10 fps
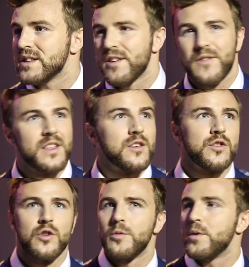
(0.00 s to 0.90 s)
They think they're
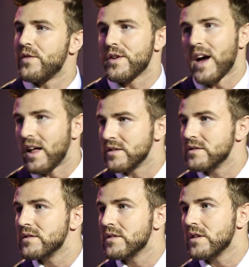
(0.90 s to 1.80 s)
so above the
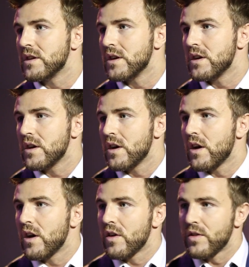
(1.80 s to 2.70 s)
talent.
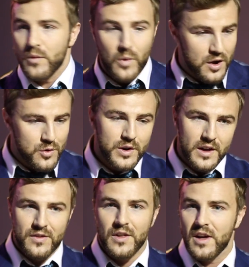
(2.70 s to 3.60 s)
We're going
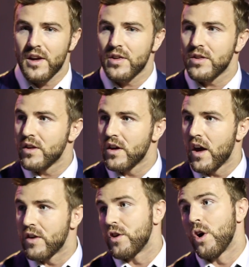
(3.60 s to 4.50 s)
into this
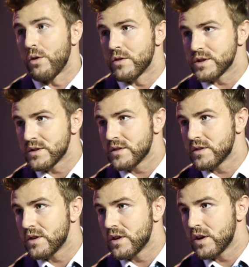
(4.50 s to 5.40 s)
as the Origin.
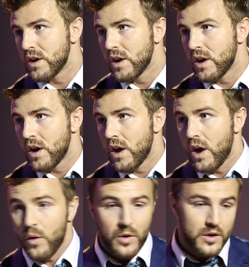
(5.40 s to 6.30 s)

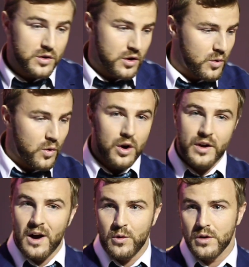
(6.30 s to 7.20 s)
We're going to
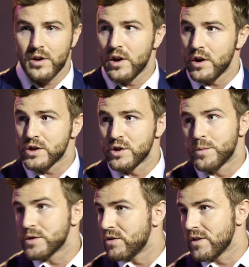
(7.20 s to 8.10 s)
walk out
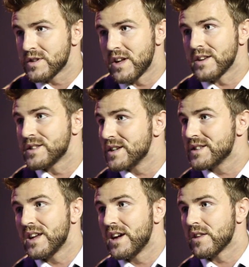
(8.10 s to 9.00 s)
Super Strong Style
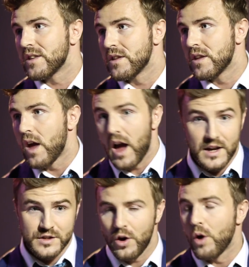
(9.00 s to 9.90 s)
16
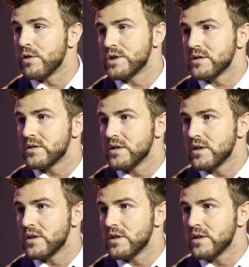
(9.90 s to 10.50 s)
as the Origin.